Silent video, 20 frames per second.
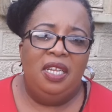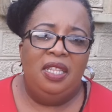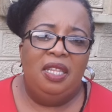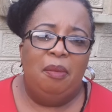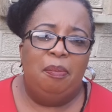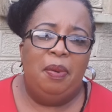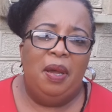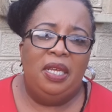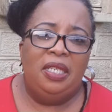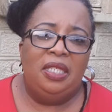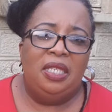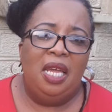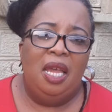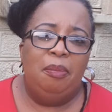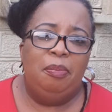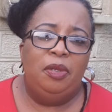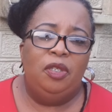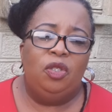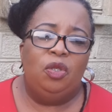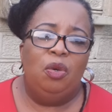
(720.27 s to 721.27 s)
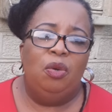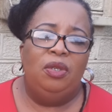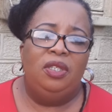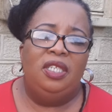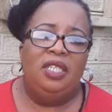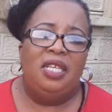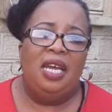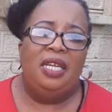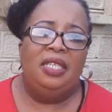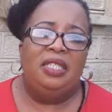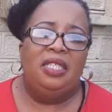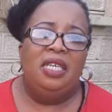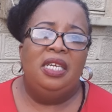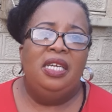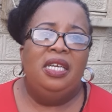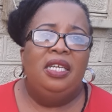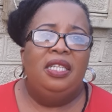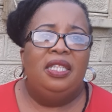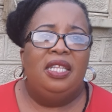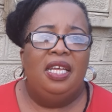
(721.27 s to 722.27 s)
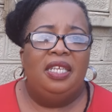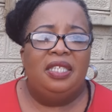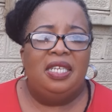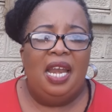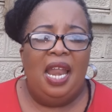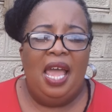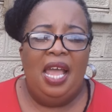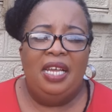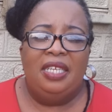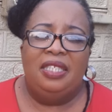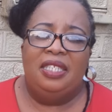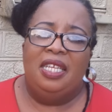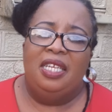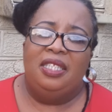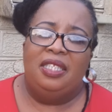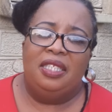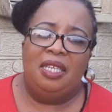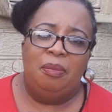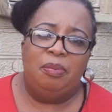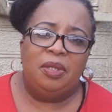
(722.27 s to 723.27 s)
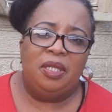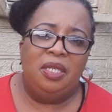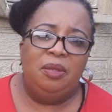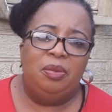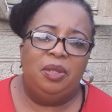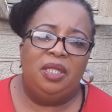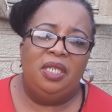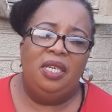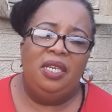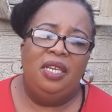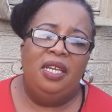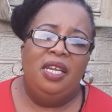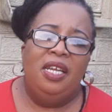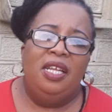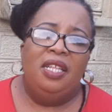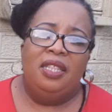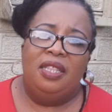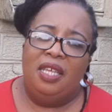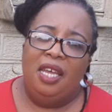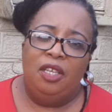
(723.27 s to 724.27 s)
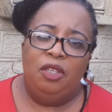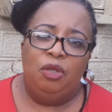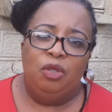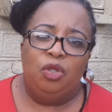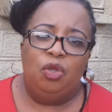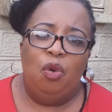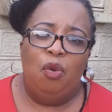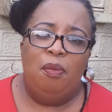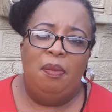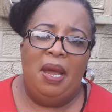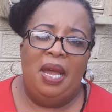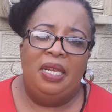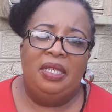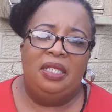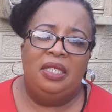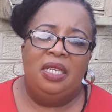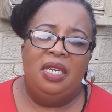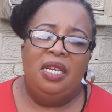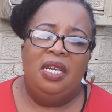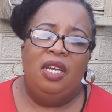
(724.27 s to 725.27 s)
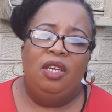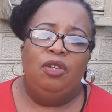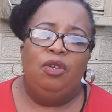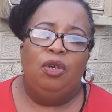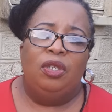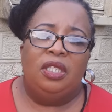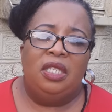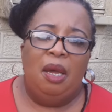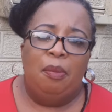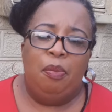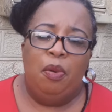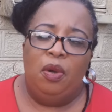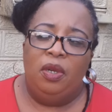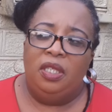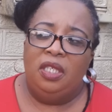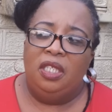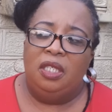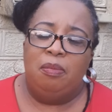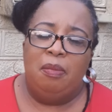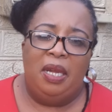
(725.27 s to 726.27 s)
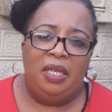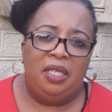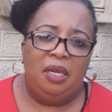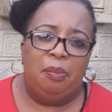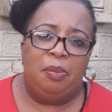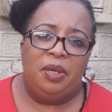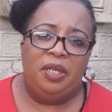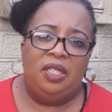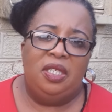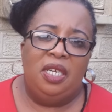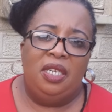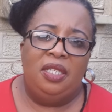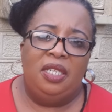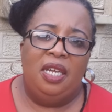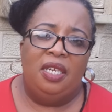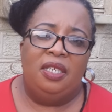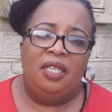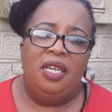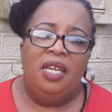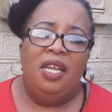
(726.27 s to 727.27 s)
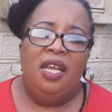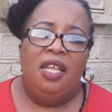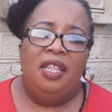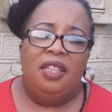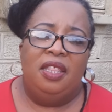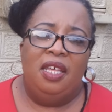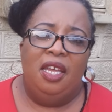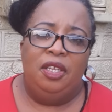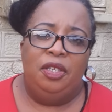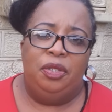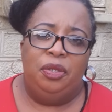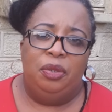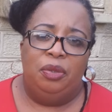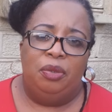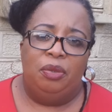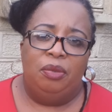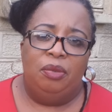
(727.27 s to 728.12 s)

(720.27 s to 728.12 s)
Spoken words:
in the past episode that there's likes, there's subscription. Thank you so much. Your support is much appreciated. Thank you.